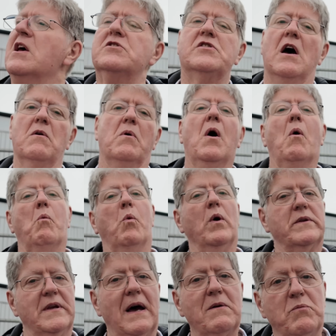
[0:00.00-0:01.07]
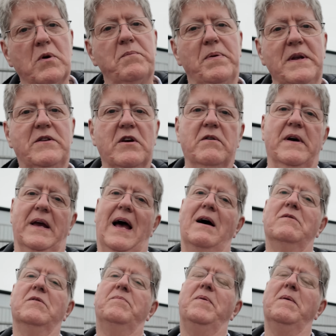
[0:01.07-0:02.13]
So what I would be doing,
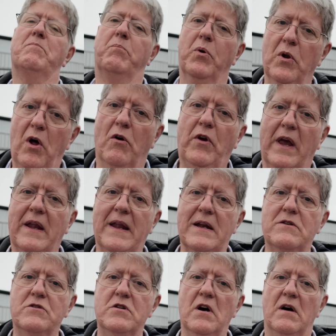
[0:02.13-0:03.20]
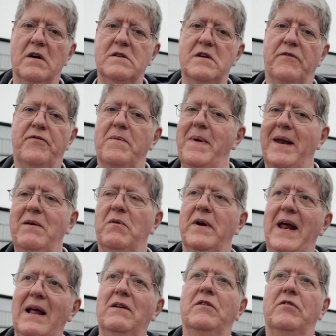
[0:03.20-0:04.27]
I would be blocking that charger from
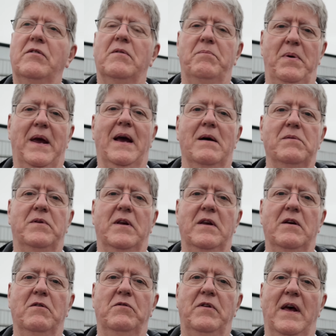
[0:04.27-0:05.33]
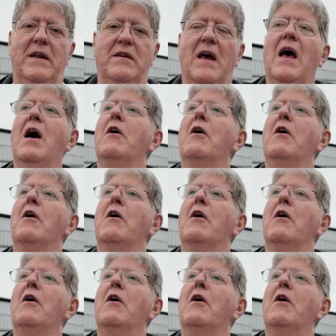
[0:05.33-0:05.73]
anyone else being able to use it